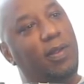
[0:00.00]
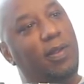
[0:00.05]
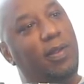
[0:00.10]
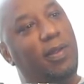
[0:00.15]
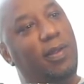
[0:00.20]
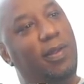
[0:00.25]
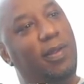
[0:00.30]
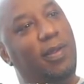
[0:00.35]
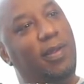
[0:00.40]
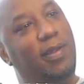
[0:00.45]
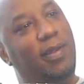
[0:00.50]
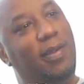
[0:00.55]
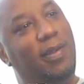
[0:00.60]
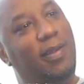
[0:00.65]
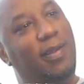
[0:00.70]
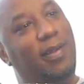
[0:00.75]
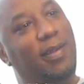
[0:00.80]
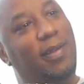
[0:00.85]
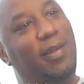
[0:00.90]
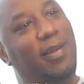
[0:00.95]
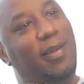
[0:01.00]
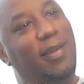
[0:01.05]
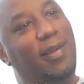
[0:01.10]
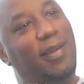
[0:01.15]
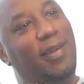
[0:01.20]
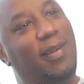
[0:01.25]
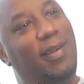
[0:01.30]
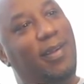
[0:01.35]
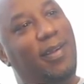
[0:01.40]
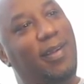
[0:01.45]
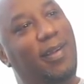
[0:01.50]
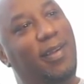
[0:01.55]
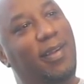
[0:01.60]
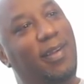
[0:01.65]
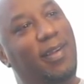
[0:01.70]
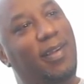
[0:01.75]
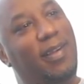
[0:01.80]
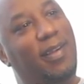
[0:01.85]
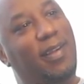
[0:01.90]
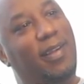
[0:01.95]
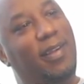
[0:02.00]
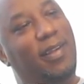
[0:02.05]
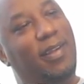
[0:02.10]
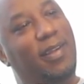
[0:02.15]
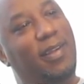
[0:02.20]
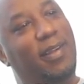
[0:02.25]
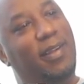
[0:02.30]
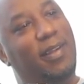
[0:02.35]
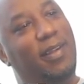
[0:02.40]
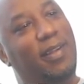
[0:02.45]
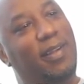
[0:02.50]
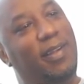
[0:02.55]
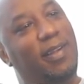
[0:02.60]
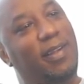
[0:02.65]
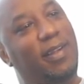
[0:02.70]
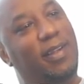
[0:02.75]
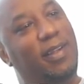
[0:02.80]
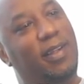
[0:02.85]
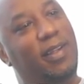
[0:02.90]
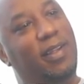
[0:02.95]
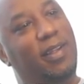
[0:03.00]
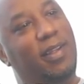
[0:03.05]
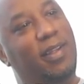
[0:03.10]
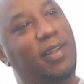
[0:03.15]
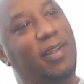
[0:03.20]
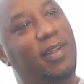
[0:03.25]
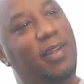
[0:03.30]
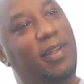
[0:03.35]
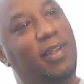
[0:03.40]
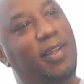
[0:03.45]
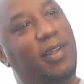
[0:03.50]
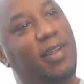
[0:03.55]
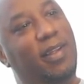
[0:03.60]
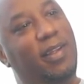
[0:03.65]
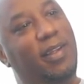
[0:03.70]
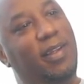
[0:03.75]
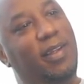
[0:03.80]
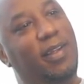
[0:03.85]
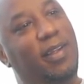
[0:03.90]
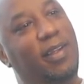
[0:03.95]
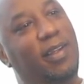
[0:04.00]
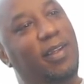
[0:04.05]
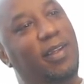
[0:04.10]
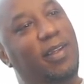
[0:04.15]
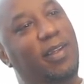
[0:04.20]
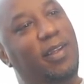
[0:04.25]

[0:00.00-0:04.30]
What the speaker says: The person shown says nothing.